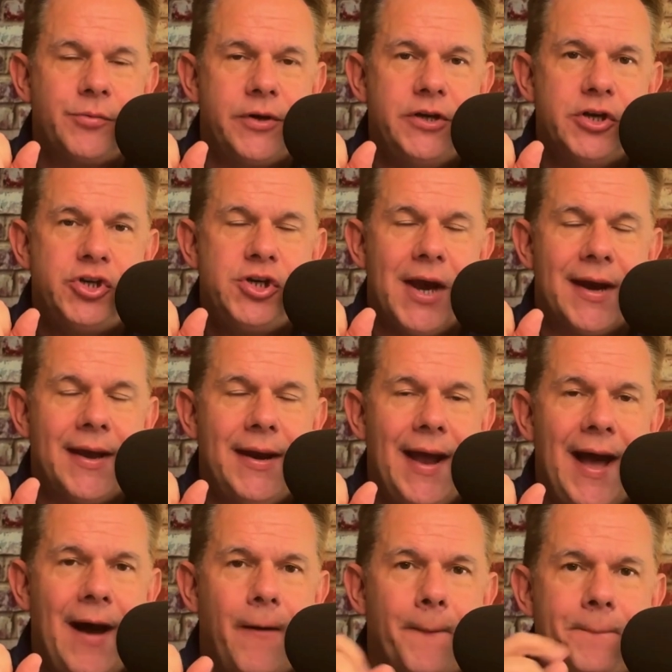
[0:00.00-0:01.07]
when you check it
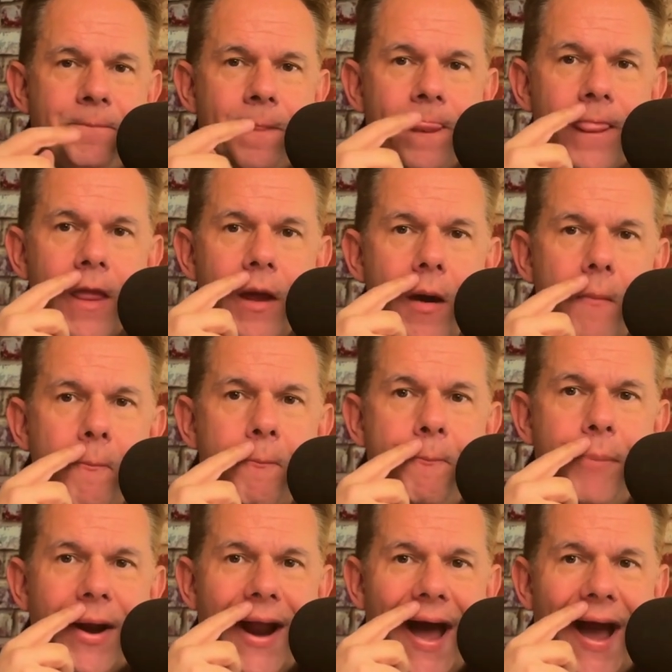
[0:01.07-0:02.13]
out.
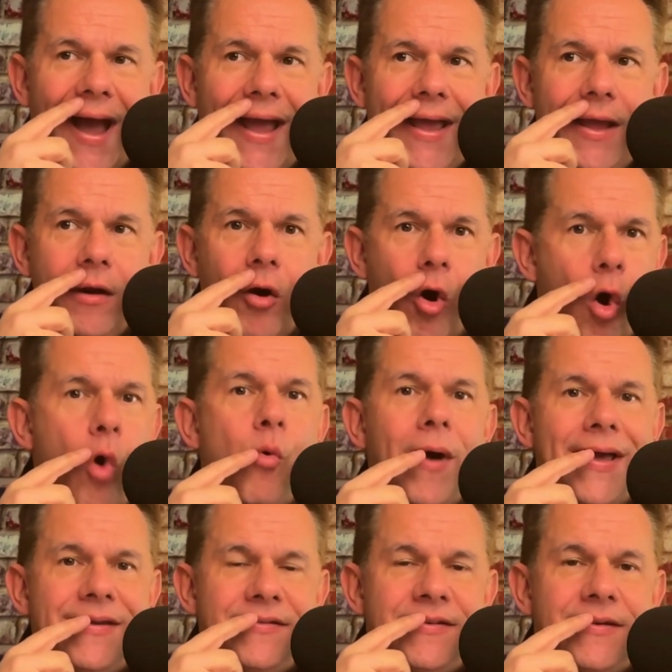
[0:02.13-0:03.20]
But I
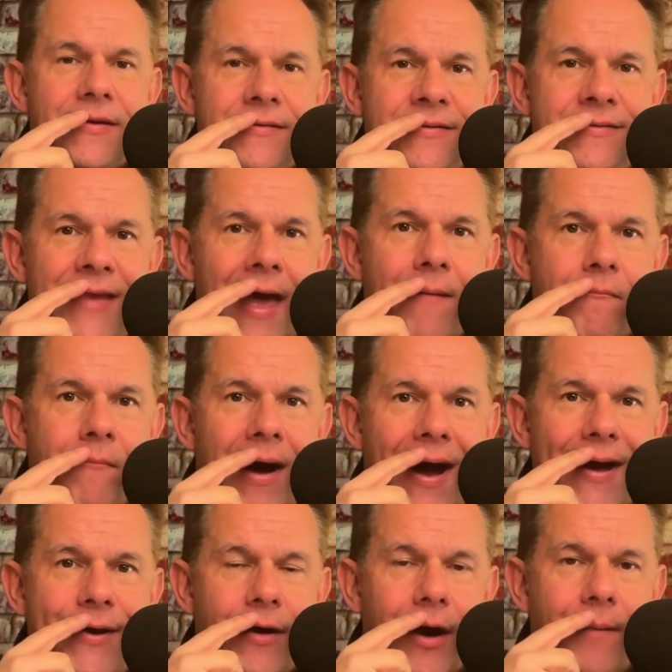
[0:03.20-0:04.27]
always set
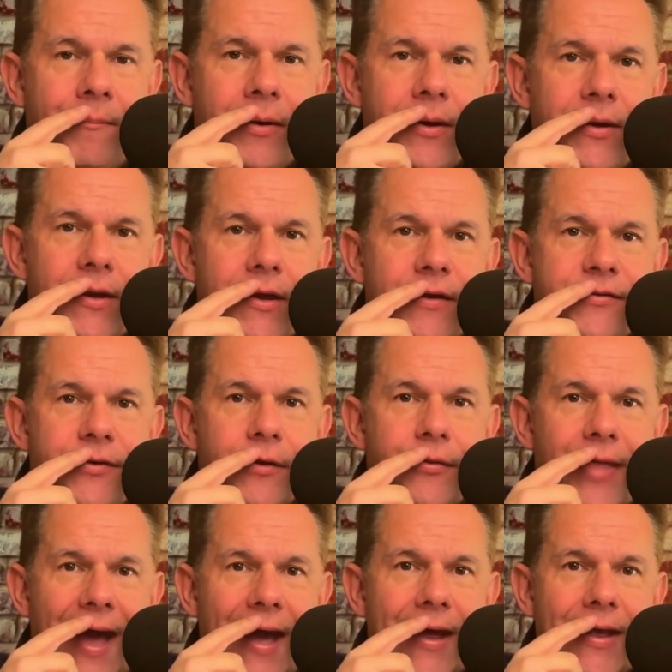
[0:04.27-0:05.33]
mine up so
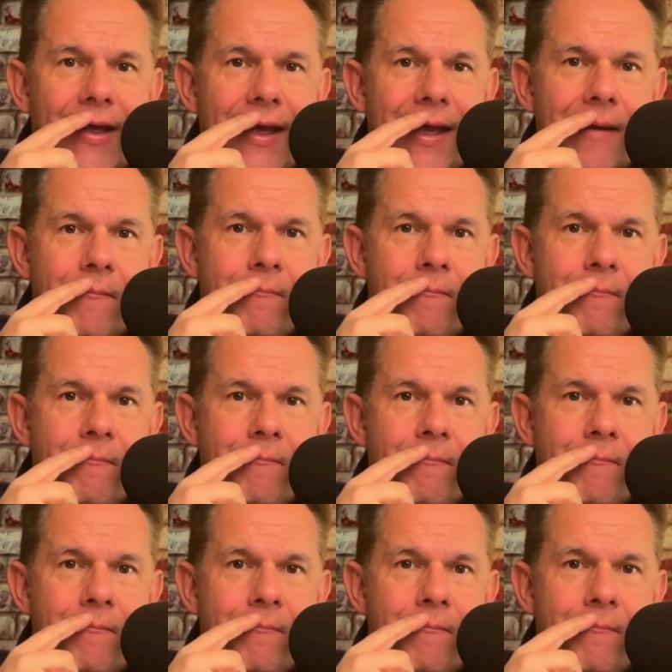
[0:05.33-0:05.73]
that it